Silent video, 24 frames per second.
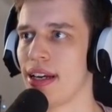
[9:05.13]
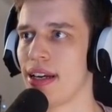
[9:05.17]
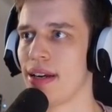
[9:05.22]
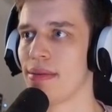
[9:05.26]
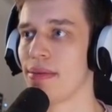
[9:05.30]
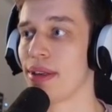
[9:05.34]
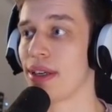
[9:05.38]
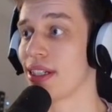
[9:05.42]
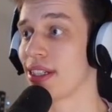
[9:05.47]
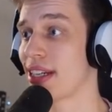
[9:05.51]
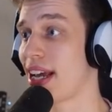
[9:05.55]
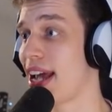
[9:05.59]

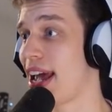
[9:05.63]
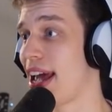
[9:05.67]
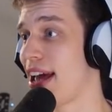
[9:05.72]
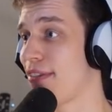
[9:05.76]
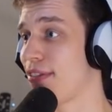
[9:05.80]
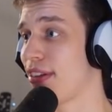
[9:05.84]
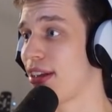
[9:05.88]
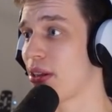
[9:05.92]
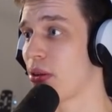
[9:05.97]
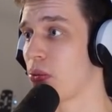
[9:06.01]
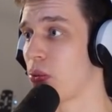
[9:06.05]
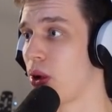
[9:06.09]
Because I have
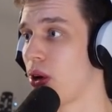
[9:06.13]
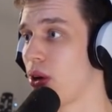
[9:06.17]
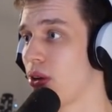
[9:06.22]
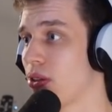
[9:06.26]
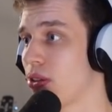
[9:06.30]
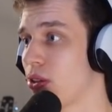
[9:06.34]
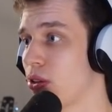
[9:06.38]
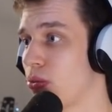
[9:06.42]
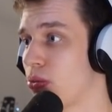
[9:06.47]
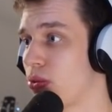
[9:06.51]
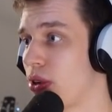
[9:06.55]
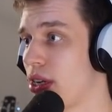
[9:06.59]
that wall,
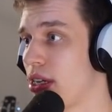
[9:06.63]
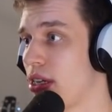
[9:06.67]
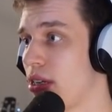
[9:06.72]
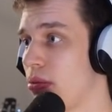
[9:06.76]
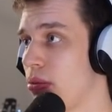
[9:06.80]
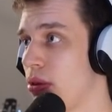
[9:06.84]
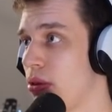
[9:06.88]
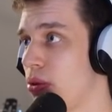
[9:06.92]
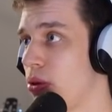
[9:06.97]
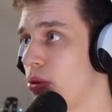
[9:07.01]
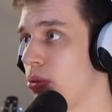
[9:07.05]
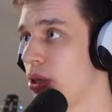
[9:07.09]
so breaking
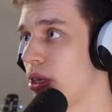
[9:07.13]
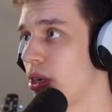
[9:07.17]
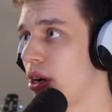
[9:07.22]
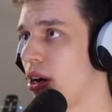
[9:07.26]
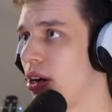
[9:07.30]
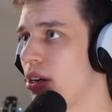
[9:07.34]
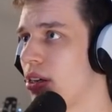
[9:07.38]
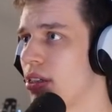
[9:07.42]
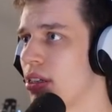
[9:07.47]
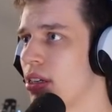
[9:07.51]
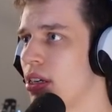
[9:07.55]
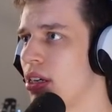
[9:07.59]
me will be
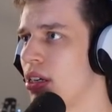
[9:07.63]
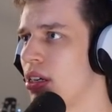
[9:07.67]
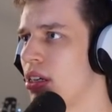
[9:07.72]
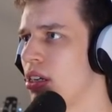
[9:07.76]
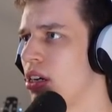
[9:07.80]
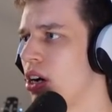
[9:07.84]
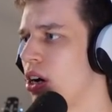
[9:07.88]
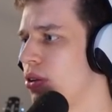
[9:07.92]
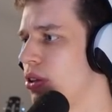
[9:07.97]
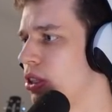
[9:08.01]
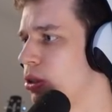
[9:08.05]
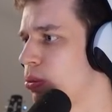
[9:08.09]
hard.
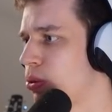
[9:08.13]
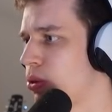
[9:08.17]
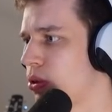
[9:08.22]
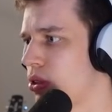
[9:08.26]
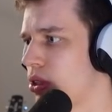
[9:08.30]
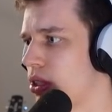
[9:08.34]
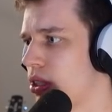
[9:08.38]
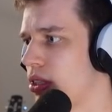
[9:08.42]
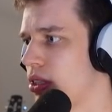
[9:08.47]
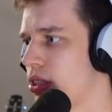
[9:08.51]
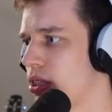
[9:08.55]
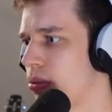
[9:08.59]
Oh, he's
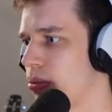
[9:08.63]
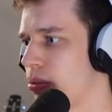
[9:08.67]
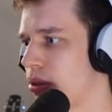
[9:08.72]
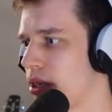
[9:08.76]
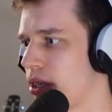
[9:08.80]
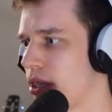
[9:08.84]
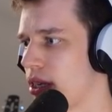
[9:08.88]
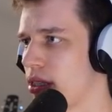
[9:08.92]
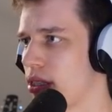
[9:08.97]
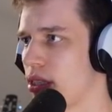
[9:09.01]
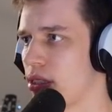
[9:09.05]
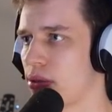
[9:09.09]
proxying something.
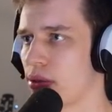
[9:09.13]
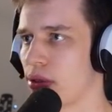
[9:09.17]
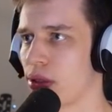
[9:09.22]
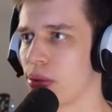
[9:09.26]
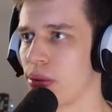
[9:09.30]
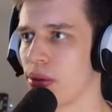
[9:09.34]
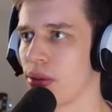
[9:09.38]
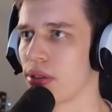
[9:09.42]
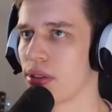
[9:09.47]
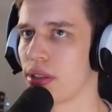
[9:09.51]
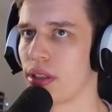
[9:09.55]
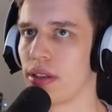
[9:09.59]
That's his
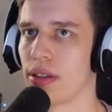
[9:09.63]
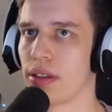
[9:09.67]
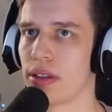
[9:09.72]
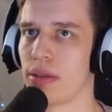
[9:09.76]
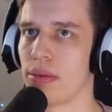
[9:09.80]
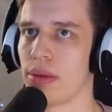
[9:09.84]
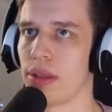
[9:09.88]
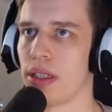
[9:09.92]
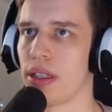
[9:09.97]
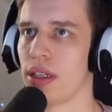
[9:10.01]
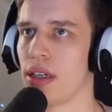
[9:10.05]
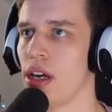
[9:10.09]
response going to
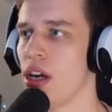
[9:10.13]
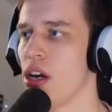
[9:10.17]
be.